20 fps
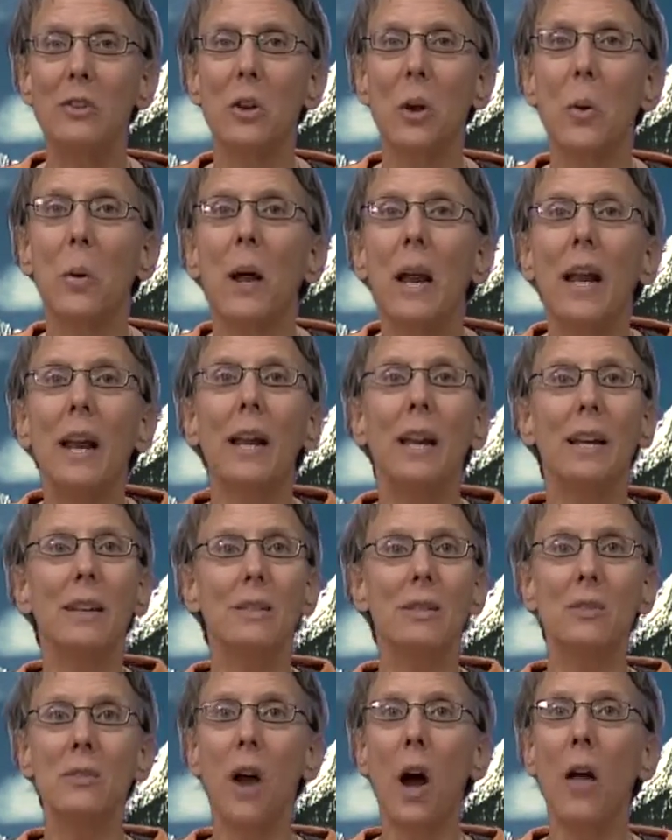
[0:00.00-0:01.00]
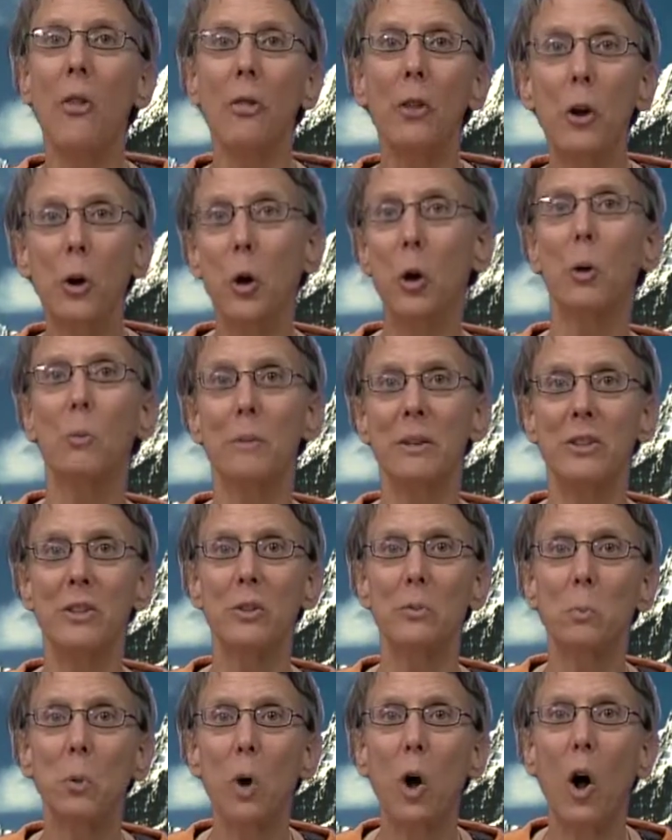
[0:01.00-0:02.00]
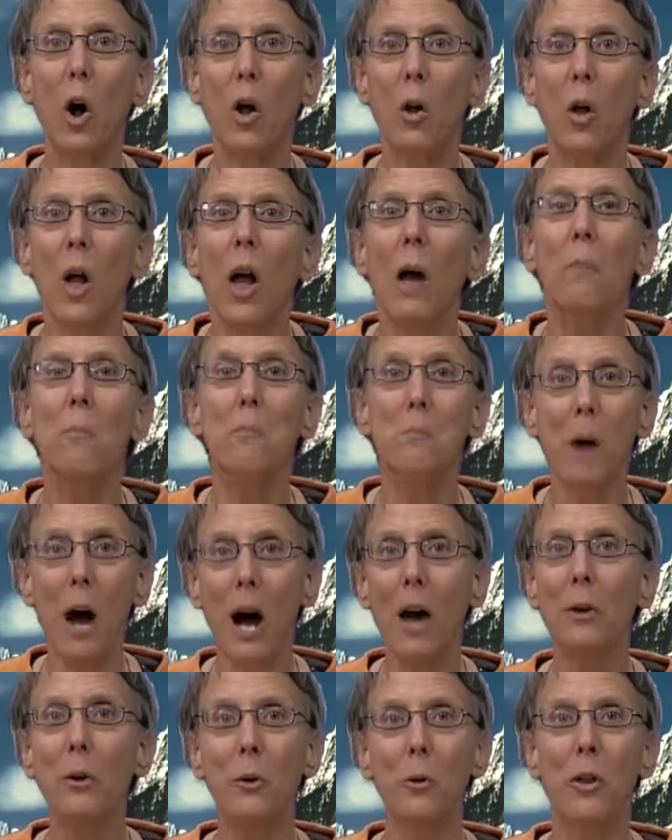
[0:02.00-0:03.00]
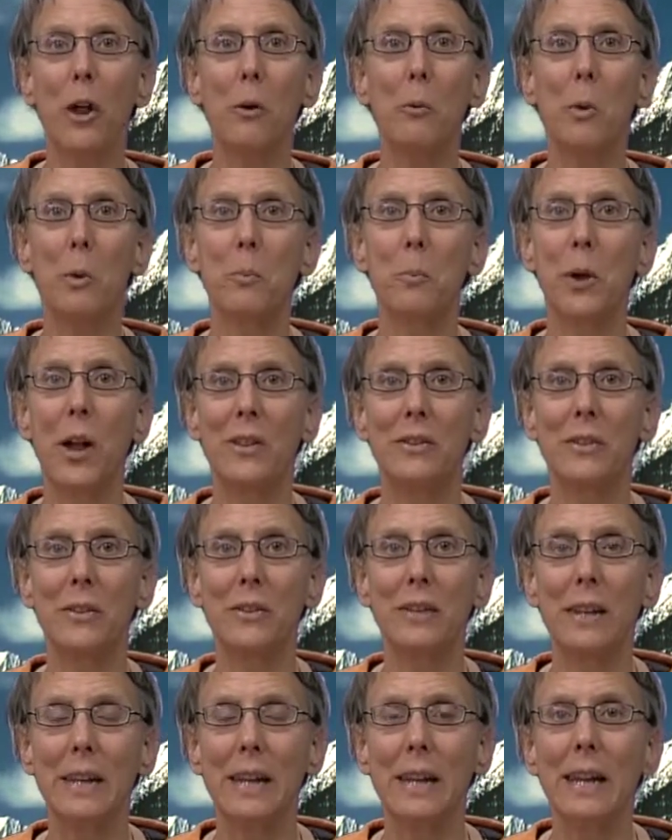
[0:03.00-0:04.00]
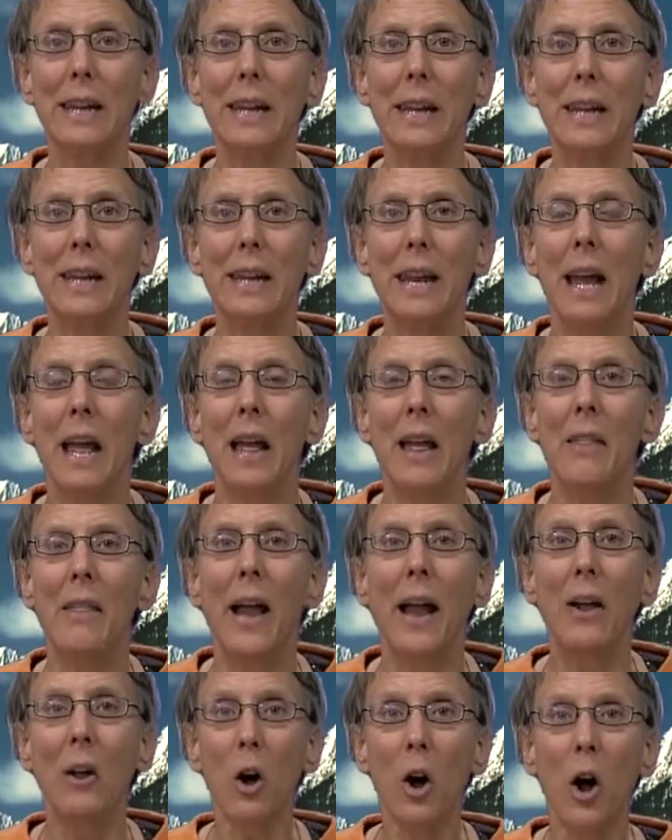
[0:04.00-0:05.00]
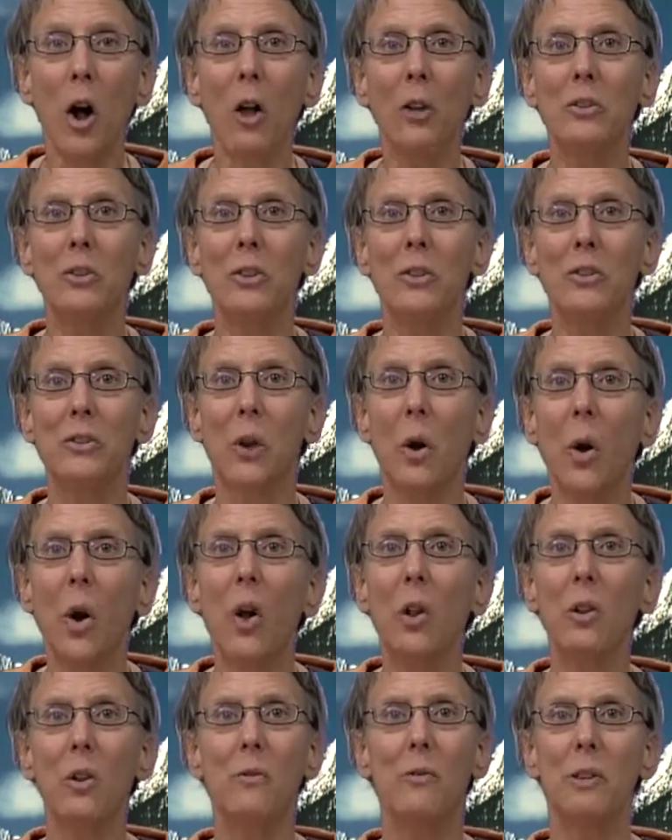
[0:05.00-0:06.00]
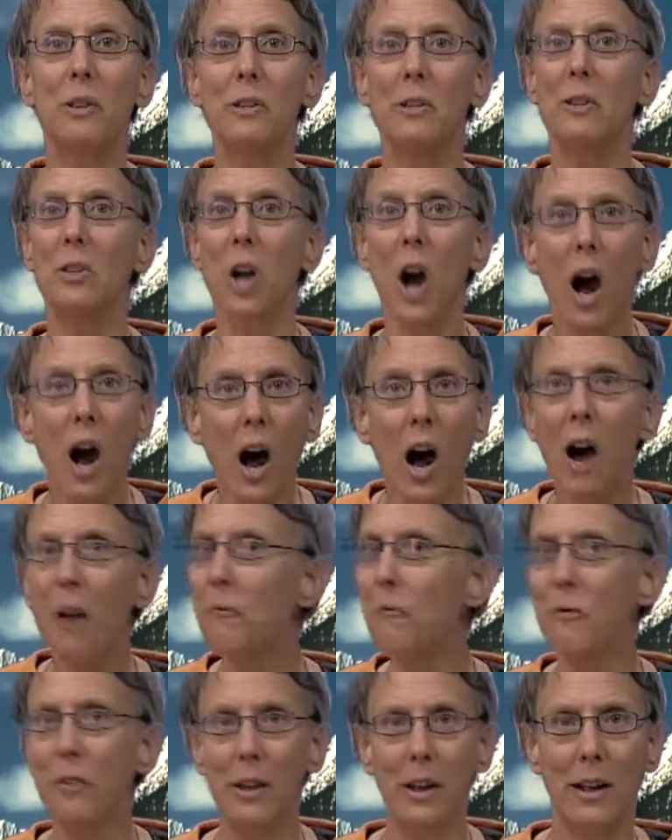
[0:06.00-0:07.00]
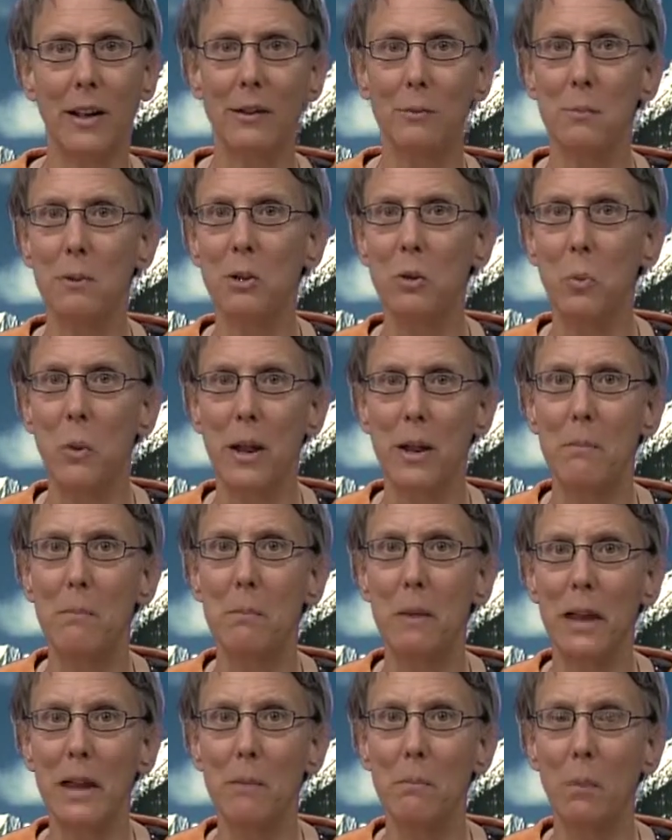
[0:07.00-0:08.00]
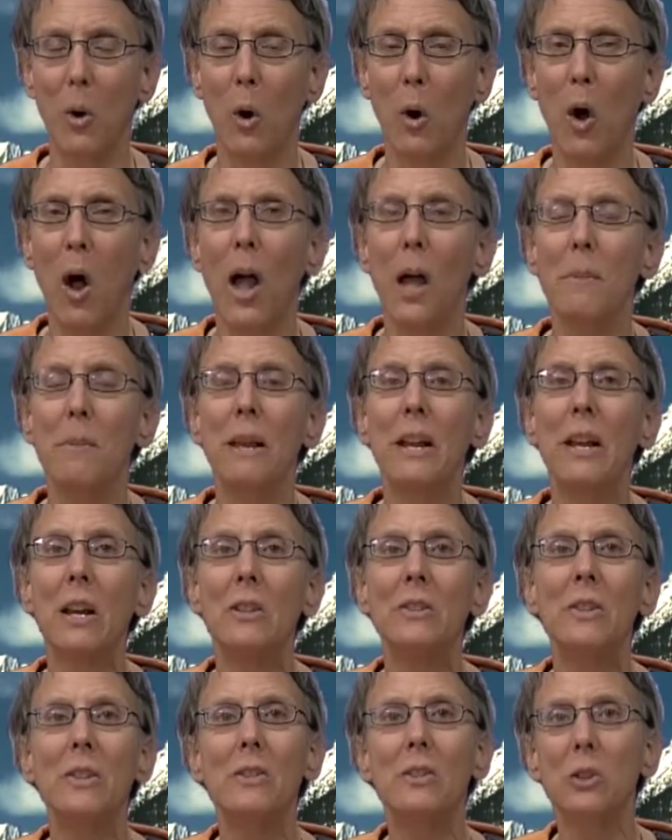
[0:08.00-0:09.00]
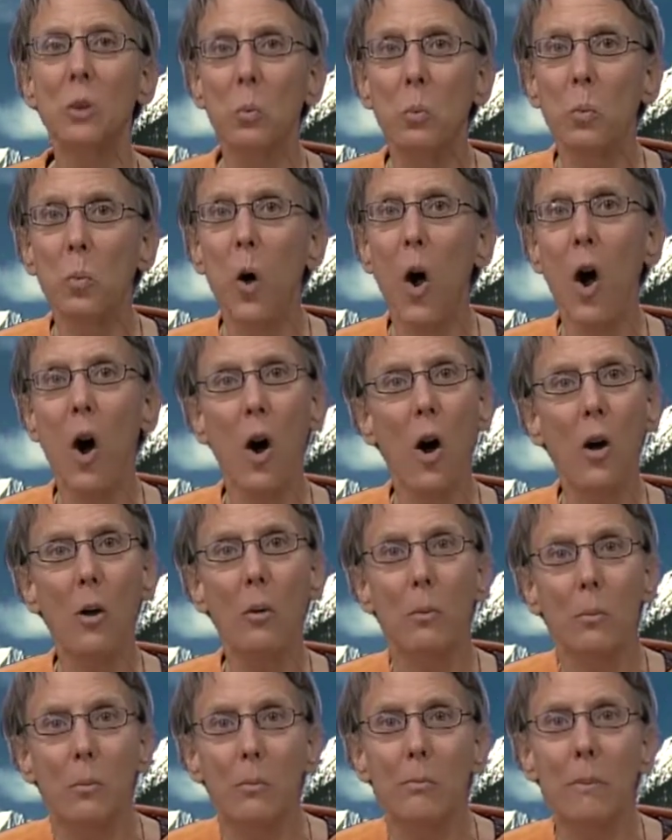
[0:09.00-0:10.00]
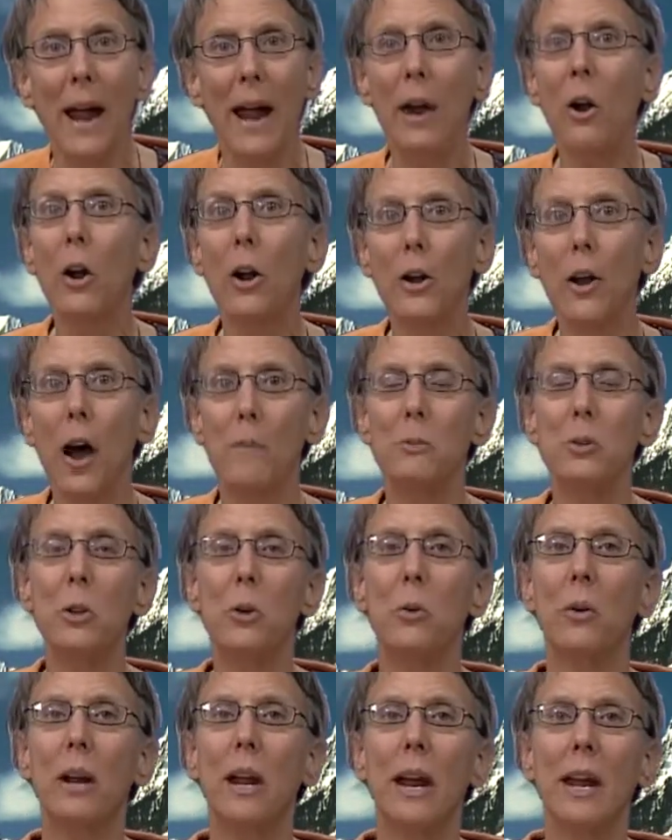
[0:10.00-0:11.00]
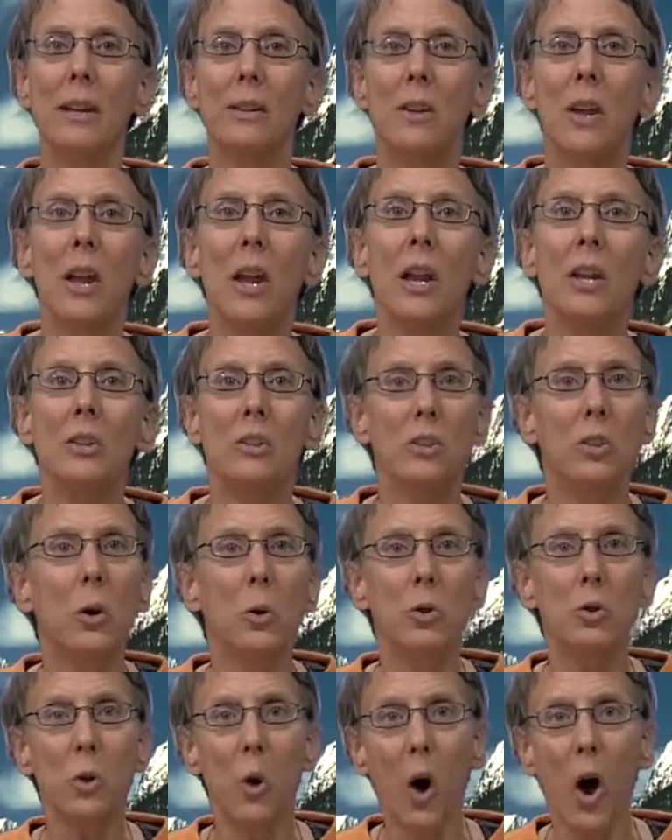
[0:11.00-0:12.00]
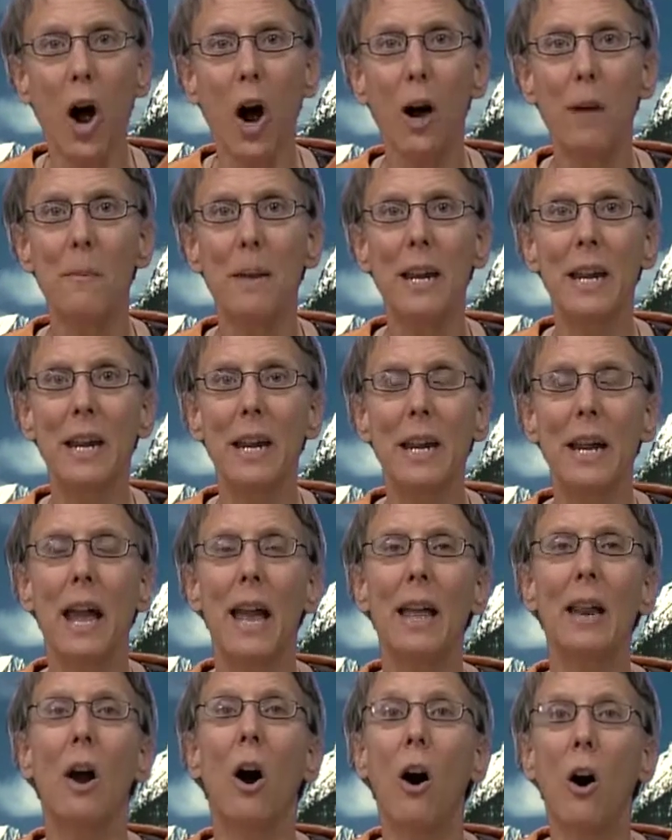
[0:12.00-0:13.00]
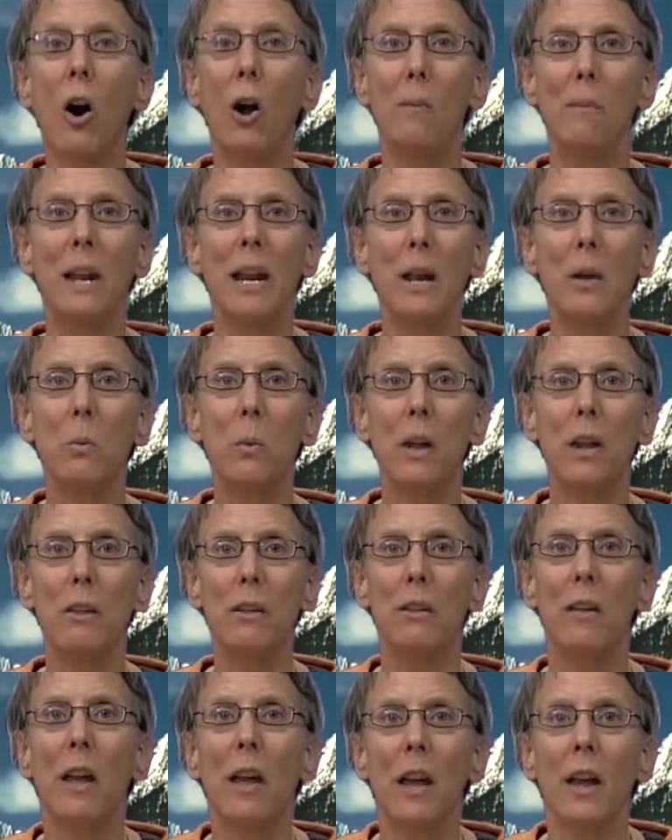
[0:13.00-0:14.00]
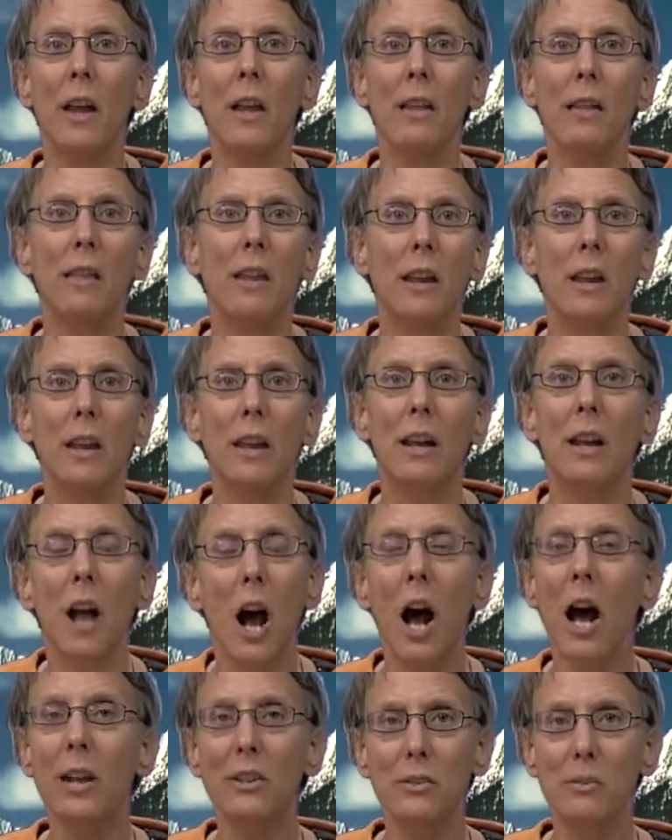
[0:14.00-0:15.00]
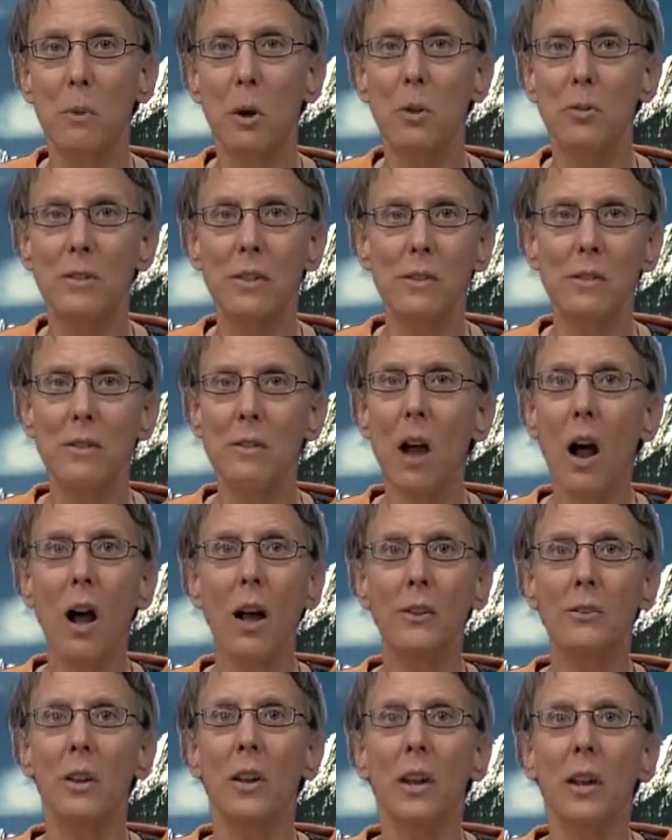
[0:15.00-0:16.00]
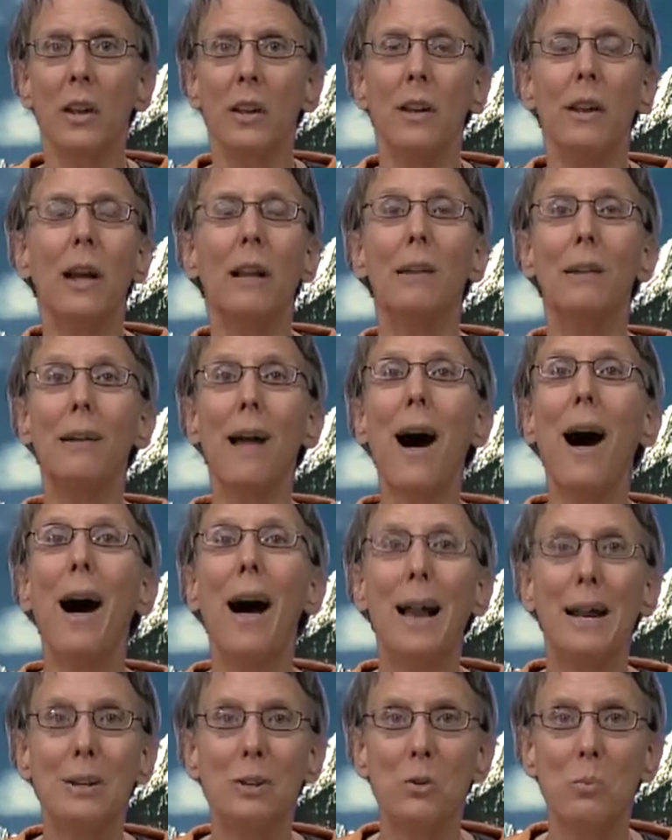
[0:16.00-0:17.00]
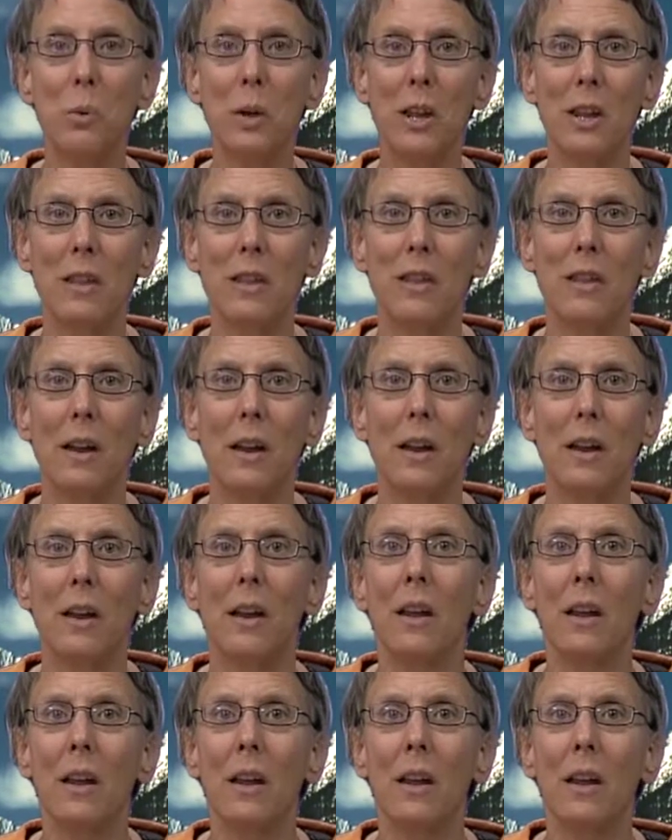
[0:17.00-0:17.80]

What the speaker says: So it's not the urban sprawl model that we're presently in that causes all of this conflict between people, because it's the wrong paradigm to create social harmony and harmony with the cosmos. It's not aligned with